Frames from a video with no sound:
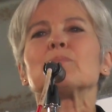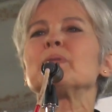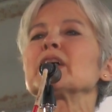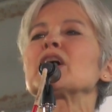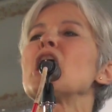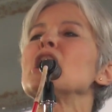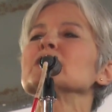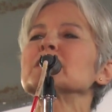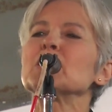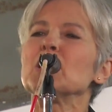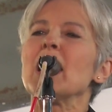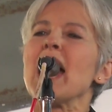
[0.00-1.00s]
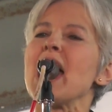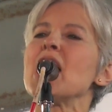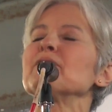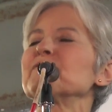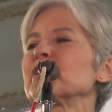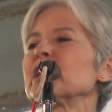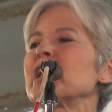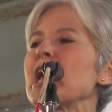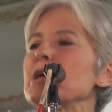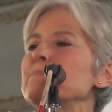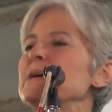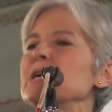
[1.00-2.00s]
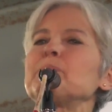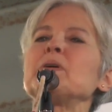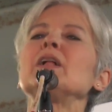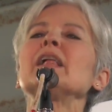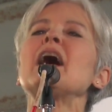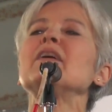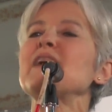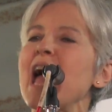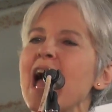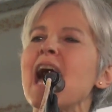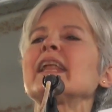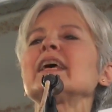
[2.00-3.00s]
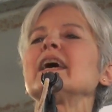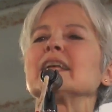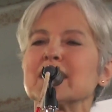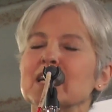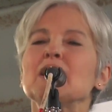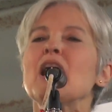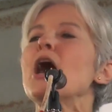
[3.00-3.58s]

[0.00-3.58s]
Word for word: Because everyday people have had it